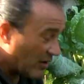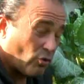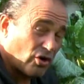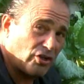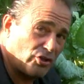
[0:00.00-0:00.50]
and
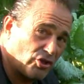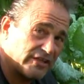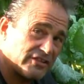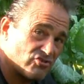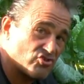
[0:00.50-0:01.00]
we're going to look
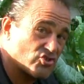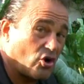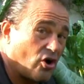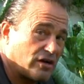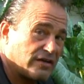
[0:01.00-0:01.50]
at the
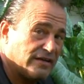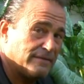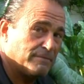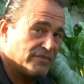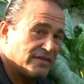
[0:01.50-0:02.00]
stalk
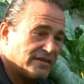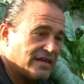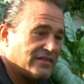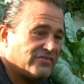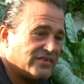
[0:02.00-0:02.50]

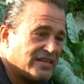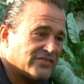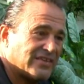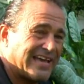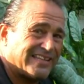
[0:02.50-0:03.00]
and see
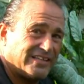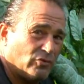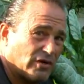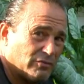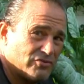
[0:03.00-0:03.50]
exactly
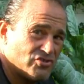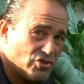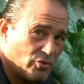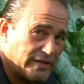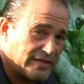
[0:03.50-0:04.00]
what it was
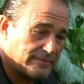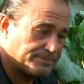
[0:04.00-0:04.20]
doing.